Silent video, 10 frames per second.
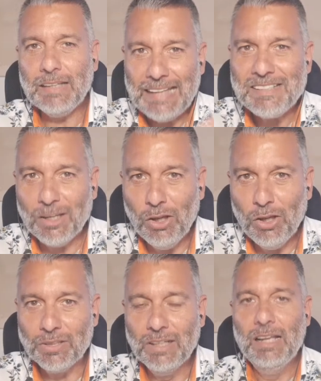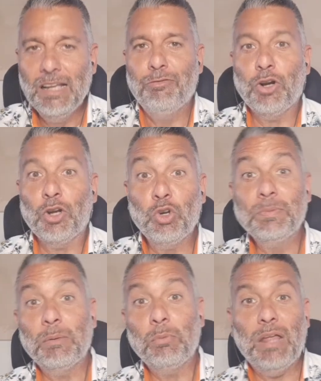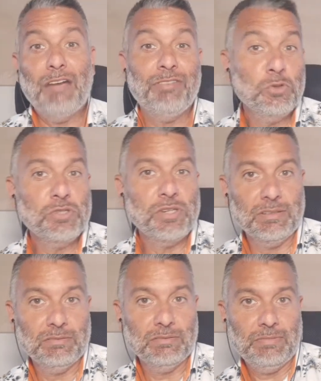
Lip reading: That's a lot for a club that will have a budget,